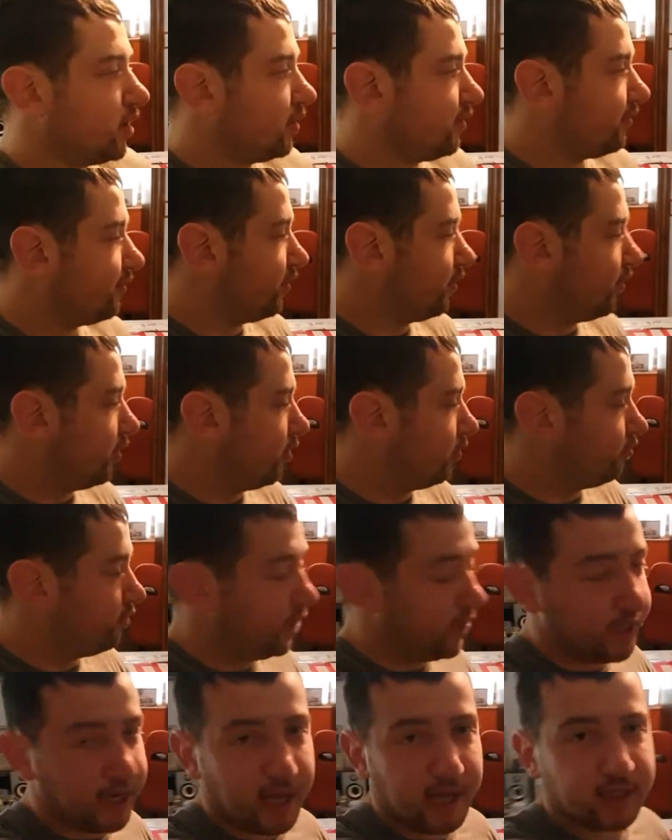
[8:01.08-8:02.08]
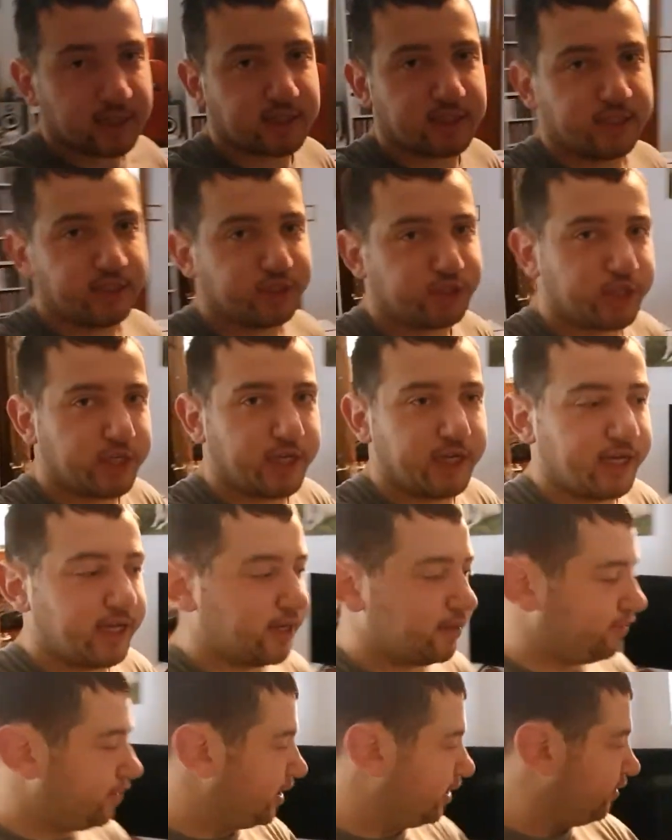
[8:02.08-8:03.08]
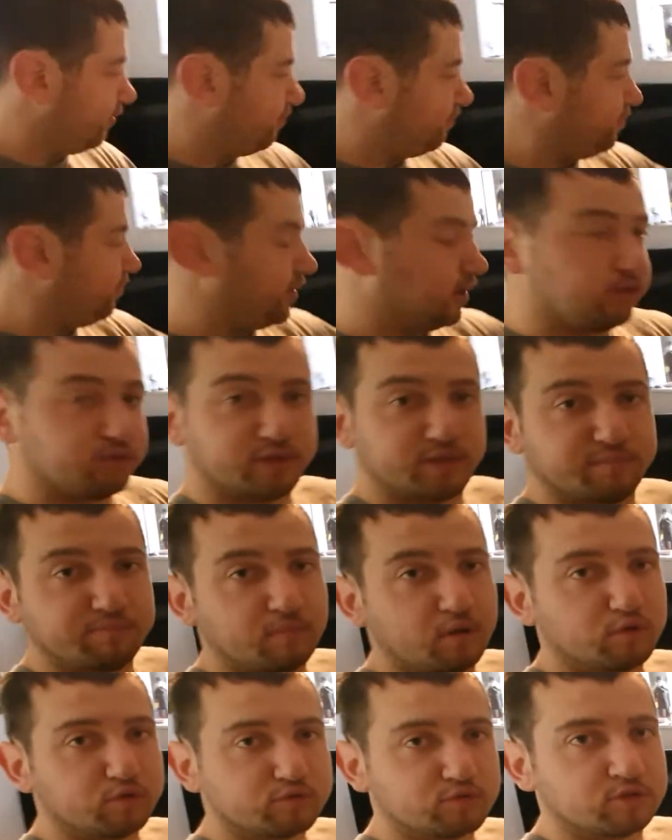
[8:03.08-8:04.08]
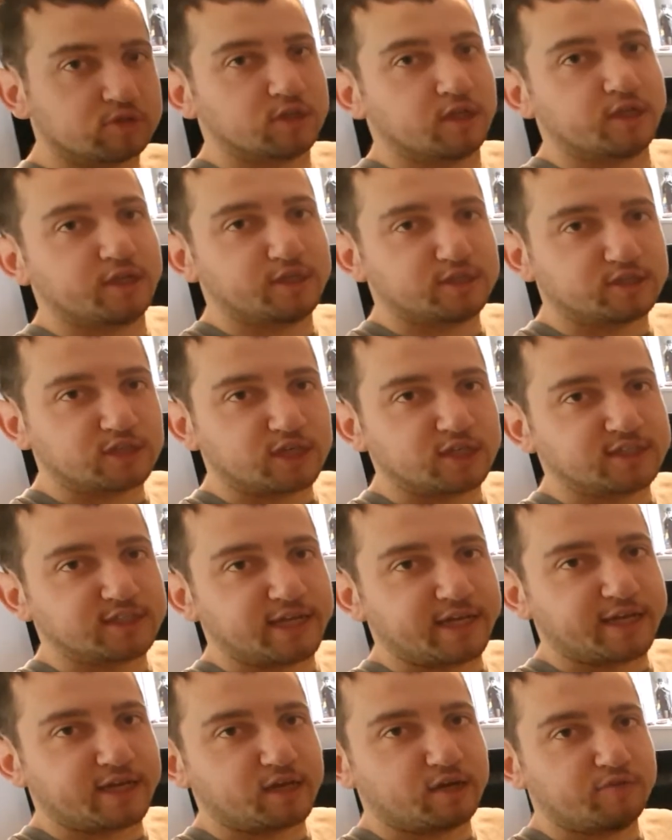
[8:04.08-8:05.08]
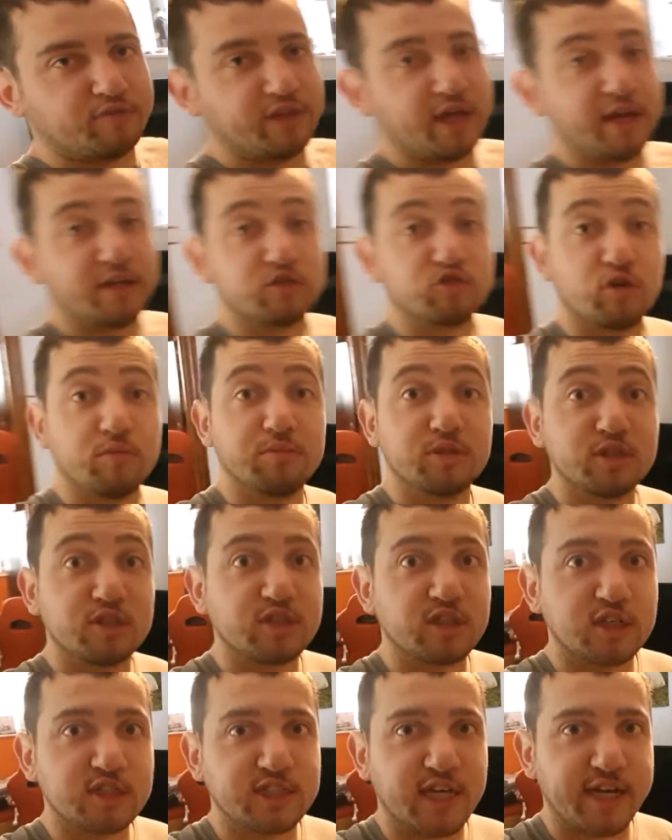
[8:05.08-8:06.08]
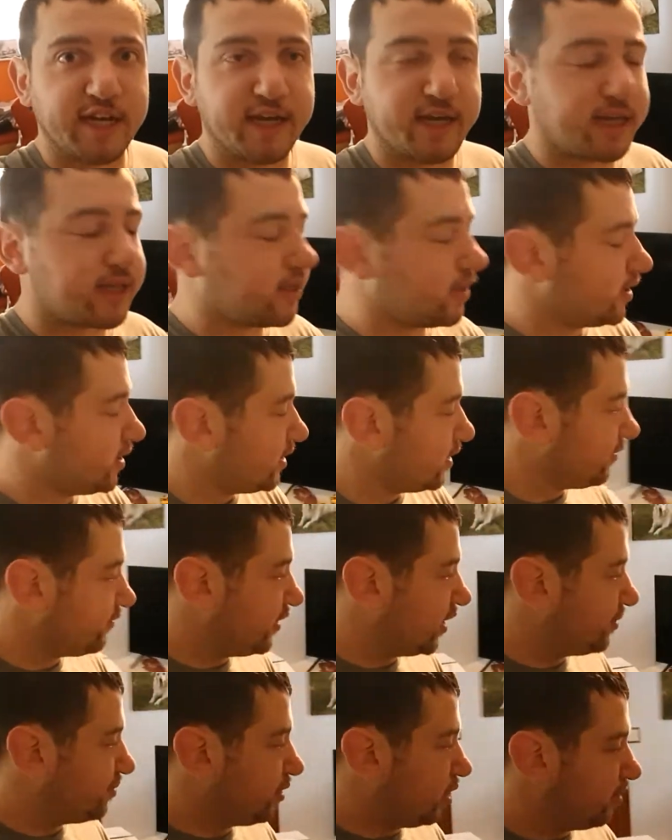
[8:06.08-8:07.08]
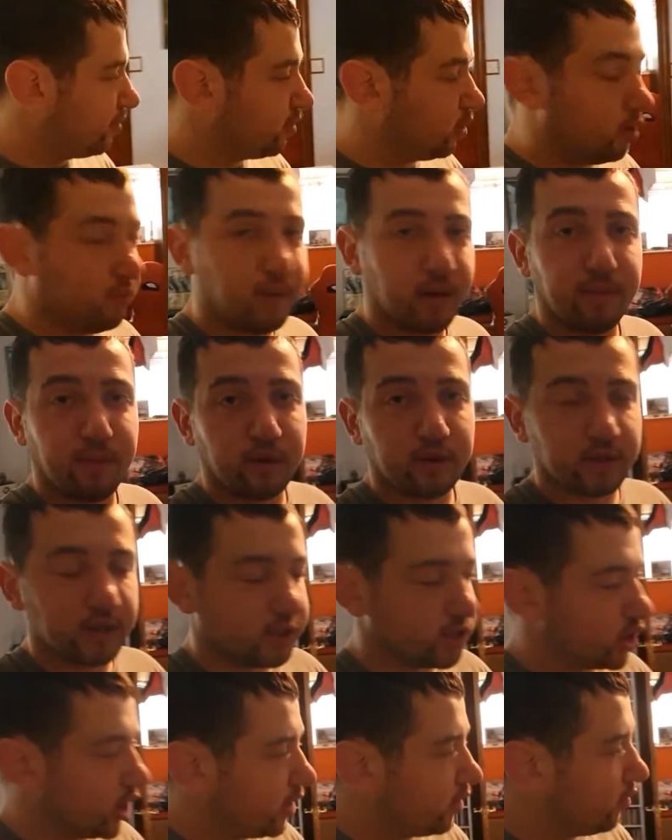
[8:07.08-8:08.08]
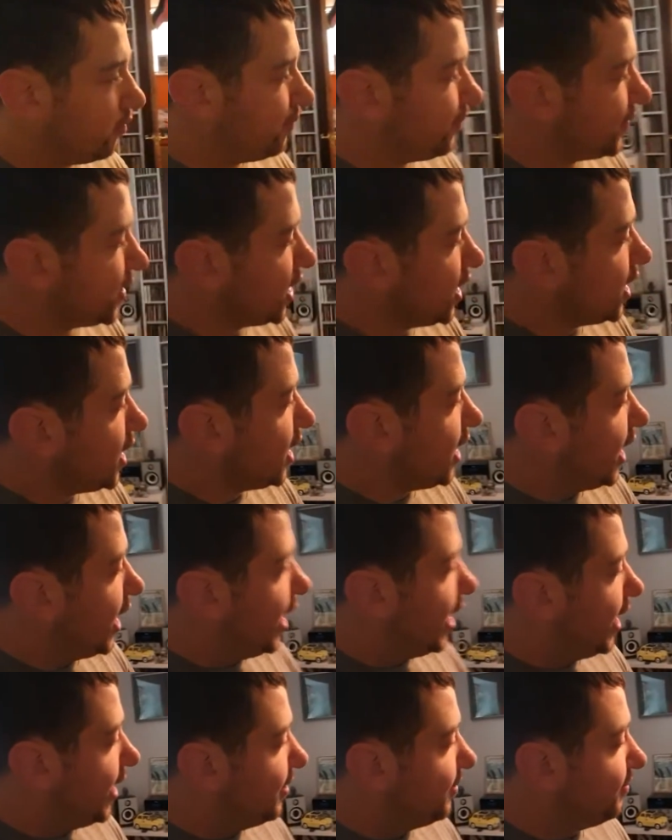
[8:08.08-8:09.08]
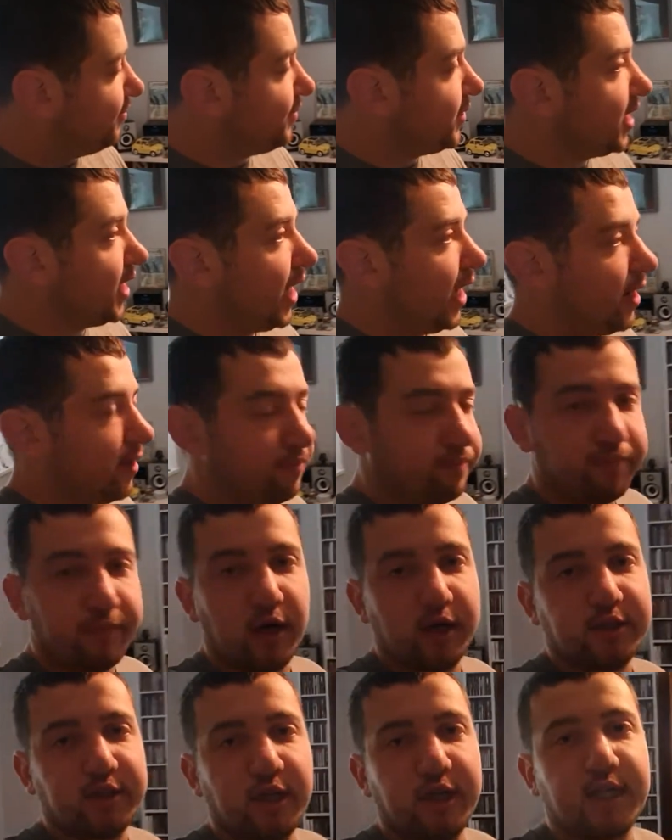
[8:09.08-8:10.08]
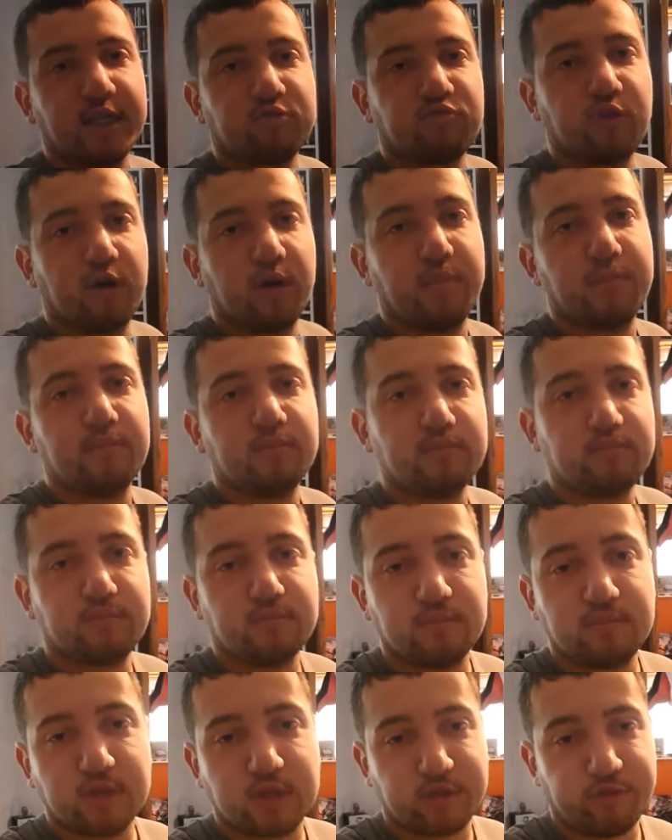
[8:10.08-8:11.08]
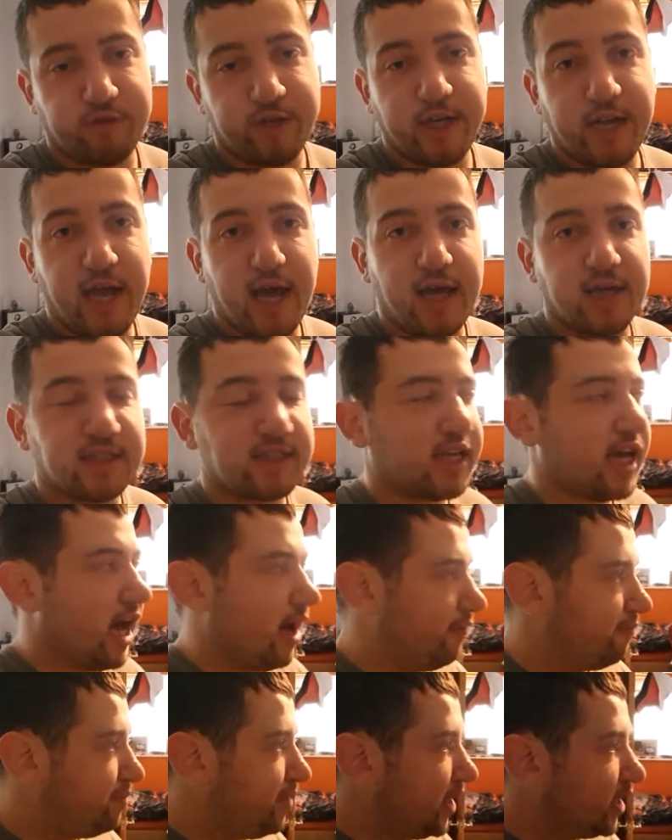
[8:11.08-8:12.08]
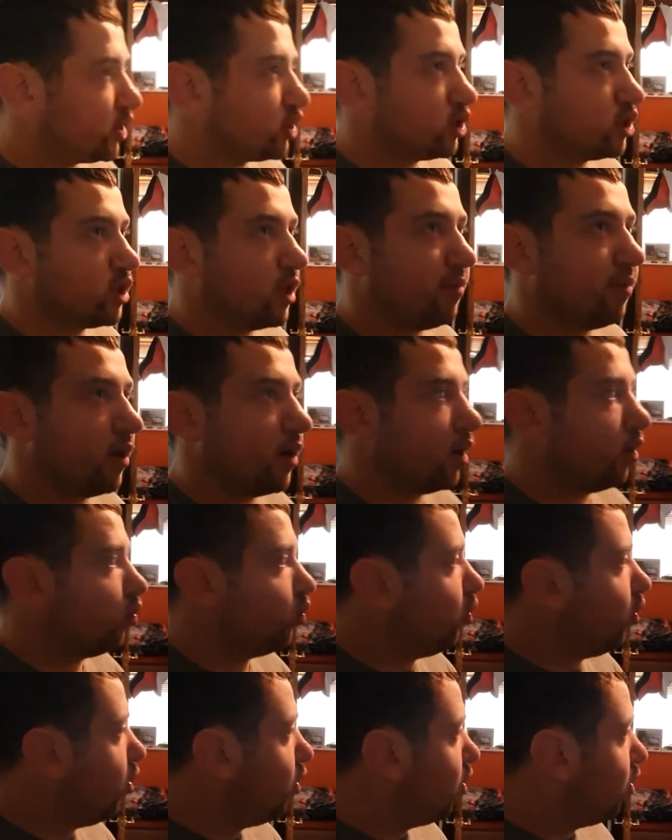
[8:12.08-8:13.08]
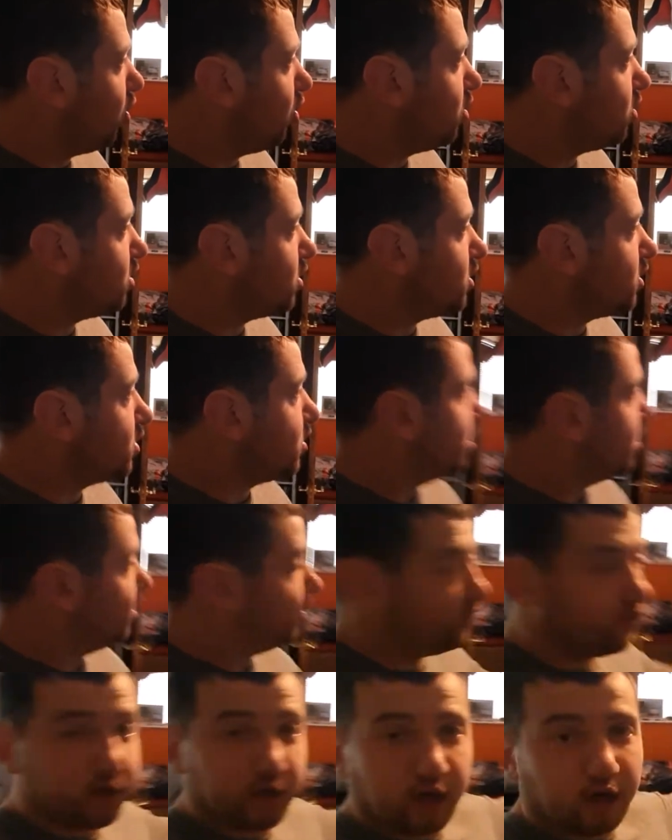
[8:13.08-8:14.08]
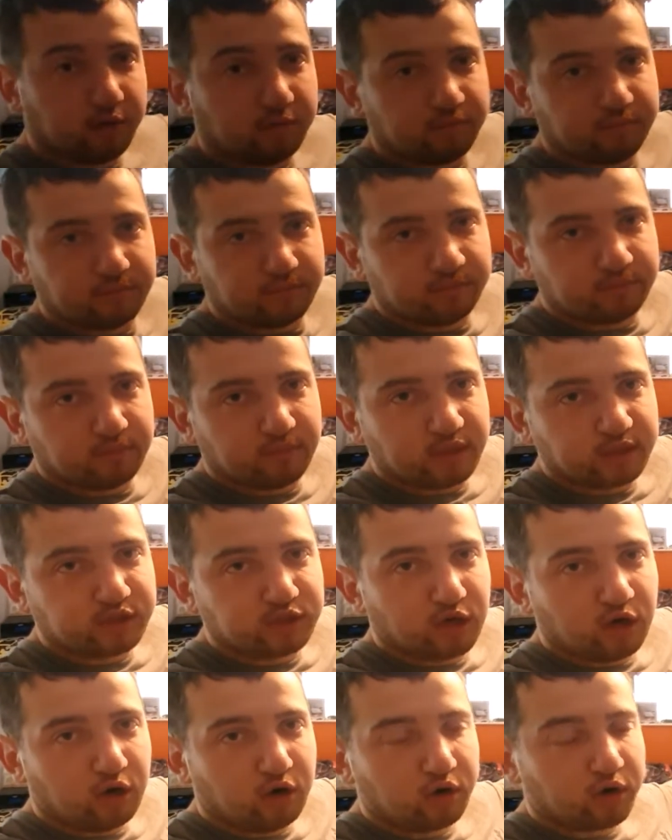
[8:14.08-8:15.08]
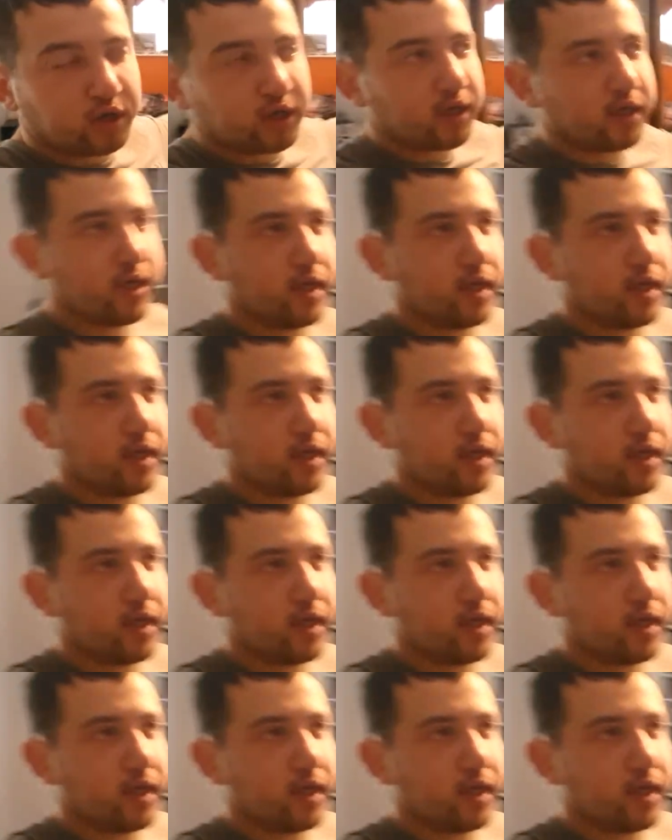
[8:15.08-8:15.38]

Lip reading: for relaxing, chilling, a bit of building models like the Titanic over there, the Trumpeter Titanic, very popular on my modelling channel. And I've done this room to relax. I have pictures up on the wall of, you know, my dog.